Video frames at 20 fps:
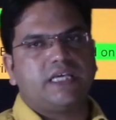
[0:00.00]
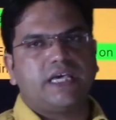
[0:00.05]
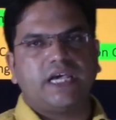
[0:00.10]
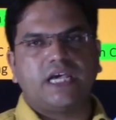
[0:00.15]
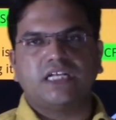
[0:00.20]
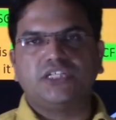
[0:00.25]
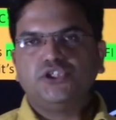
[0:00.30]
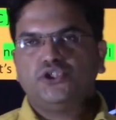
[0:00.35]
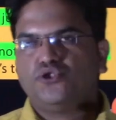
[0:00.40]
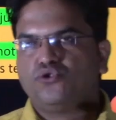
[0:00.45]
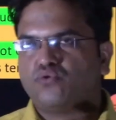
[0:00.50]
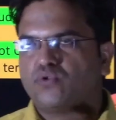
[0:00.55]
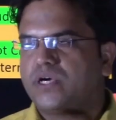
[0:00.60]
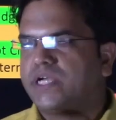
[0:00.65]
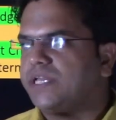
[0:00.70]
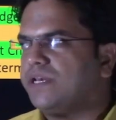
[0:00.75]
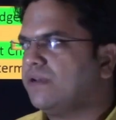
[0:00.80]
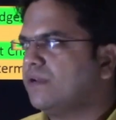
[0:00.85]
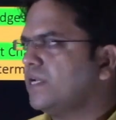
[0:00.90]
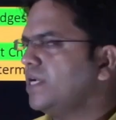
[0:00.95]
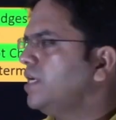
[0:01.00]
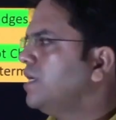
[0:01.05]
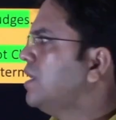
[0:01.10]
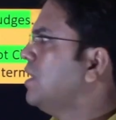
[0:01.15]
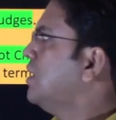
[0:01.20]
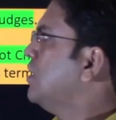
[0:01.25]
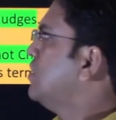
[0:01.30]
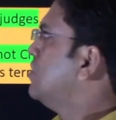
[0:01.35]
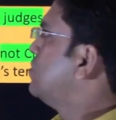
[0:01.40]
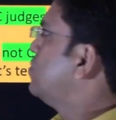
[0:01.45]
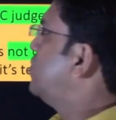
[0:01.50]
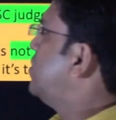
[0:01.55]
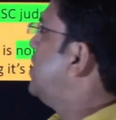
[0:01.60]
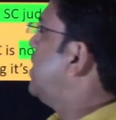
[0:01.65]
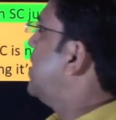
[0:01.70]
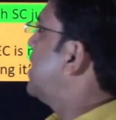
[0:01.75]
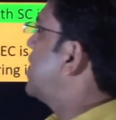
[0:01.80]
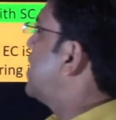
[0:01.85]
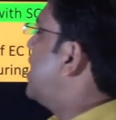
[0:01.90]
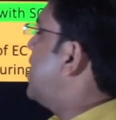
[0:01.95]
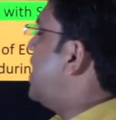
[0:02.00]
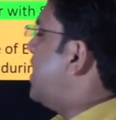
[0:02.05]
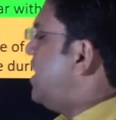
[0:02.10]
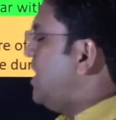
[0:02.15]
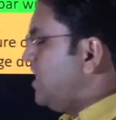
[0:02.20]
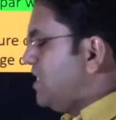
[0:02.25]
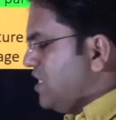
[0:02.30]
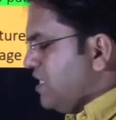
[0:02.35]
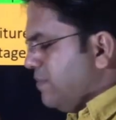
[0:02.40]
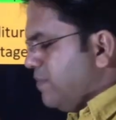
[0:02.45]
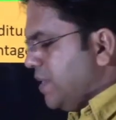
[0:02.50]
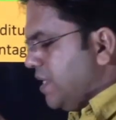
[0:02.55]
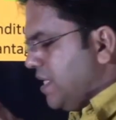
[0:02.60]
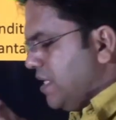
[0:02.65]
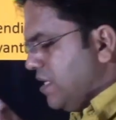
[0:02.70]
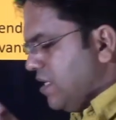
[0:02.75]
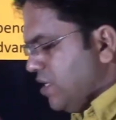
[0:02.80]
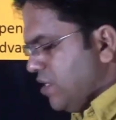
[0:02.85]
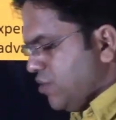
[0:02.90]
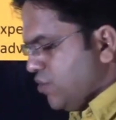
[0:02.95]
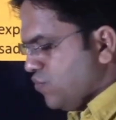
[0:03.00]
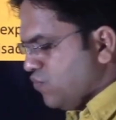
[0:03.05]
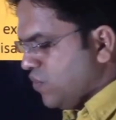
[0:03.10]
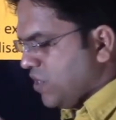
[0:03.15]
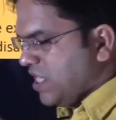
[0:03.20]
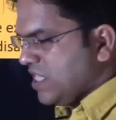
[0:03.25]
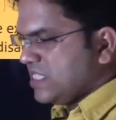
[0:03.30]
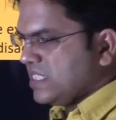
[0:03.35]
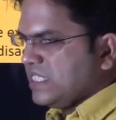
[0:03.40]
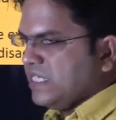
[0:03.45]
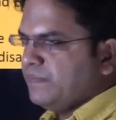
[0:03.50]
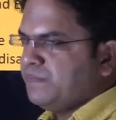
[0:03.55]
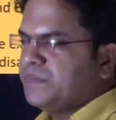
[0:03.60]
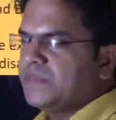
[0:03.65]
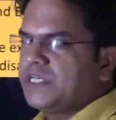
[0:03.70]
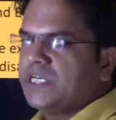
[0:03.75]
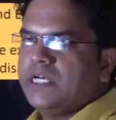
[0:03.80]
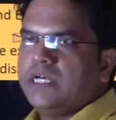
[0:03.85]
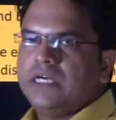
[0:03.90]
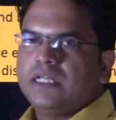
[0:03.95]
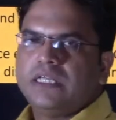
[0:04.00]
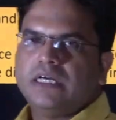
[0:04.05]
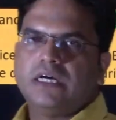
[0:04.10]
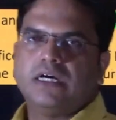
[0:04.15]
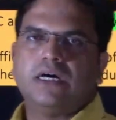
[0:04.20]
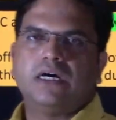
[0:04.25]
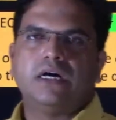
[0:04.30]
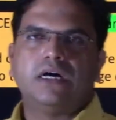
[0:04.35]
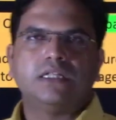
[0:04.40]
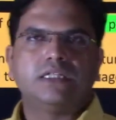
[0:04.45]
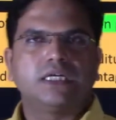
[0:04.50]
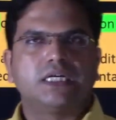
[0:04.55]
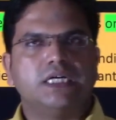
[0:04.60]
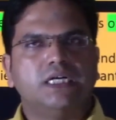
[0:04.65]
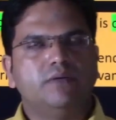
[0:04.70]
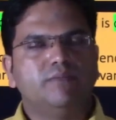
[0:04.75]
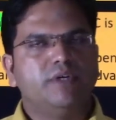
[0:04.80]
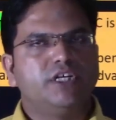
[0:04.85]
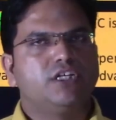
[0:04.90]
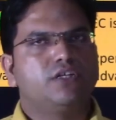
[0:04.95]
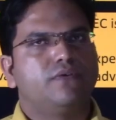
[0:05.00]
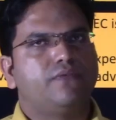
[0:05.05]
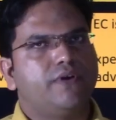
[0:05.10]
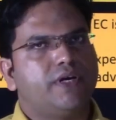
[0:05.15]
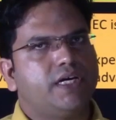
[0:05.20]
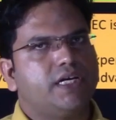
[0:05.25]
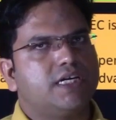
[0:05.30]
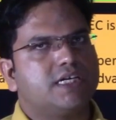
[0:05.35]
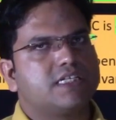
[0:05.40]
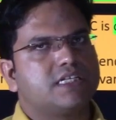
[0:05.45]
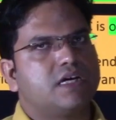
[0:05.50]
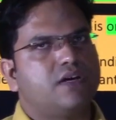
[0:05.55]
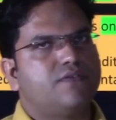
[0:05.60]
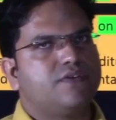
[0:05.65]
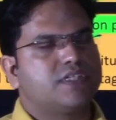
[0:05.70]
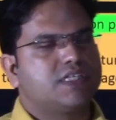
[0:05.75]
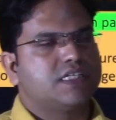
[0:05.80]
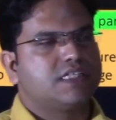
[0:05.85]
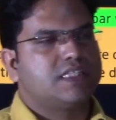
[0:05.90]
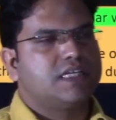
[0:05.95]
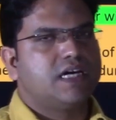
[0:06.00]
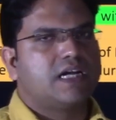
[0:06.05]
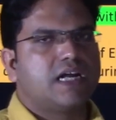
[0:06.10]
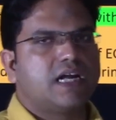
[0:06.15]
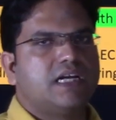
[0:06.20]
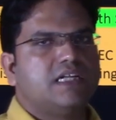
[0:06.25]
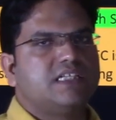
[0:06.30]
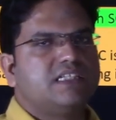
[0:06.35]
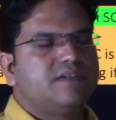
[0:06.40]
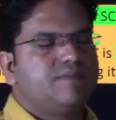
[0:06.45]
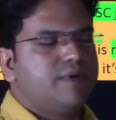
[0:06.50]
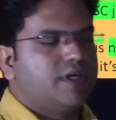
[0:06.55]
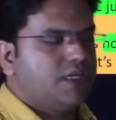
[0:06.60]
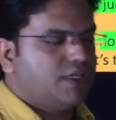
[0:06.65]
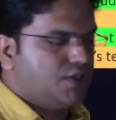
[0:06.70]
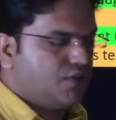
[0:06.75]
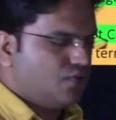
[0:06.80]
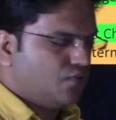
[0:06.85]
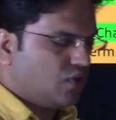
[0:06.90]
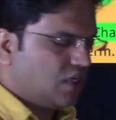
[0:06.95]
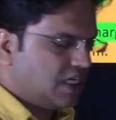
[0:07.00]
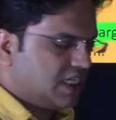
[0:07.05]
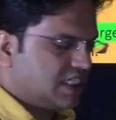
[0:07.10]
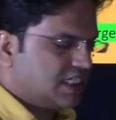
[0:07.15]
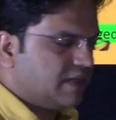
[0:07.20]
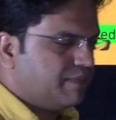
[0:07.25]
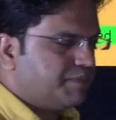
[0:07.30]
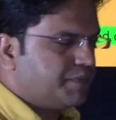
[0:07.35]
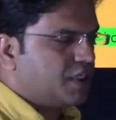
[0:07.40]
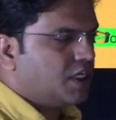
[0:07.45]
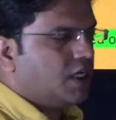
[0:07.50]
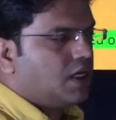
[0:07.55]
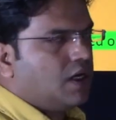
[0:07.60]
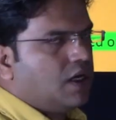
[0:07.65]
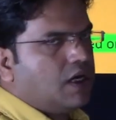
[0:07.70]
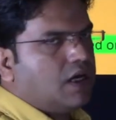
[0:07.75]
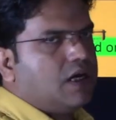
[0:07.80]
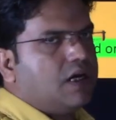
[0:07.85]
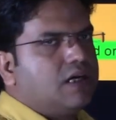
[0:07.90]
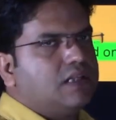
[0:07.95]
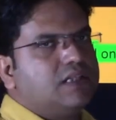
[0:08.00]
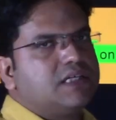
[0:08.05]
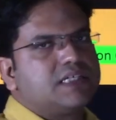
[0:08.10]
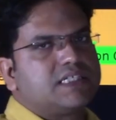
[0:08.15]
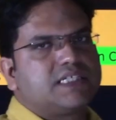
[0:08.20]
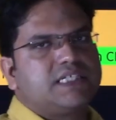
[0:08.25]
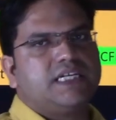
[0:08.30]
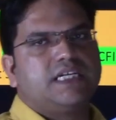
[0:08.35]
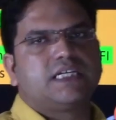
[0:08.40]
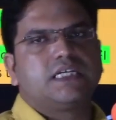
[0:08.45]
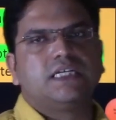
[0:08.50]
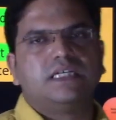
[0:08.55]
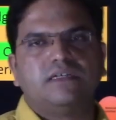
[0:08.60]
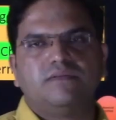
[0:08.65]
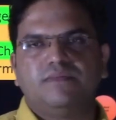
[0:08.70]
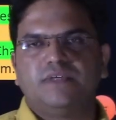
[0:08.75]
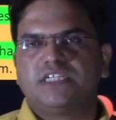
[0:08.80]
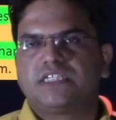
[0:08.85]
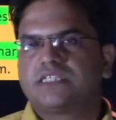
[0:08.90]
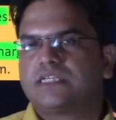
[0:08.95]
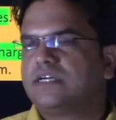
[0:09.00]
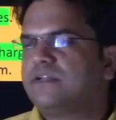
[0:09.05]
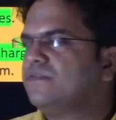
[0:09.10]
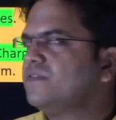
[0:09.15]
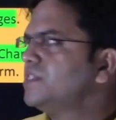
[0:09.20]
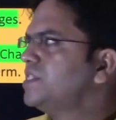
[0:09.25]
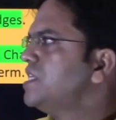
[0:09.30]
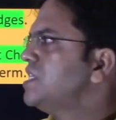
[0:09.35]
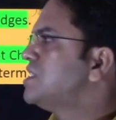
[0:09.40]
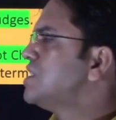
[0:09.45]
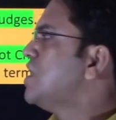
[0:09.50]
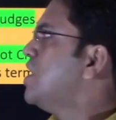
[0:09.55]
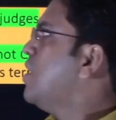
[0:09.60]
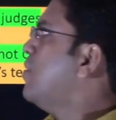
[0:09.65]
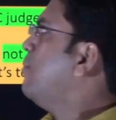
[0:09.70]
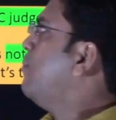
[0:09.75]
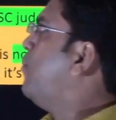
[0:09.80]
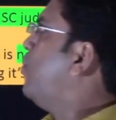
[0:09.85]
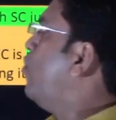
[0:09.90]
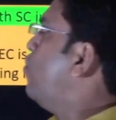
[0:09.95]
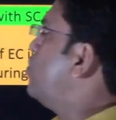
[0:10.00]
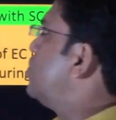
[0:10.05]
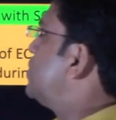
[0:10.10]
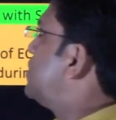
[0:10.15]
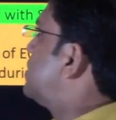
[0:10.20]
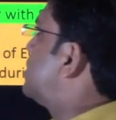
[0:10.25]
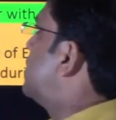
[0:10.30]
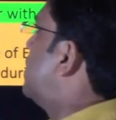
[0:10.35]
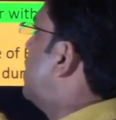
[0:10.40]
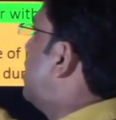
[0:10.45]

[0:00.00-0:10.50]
They can join, right? So they are eligible to accept uh, the government of India services, they are eligible to accept uh, the state government services post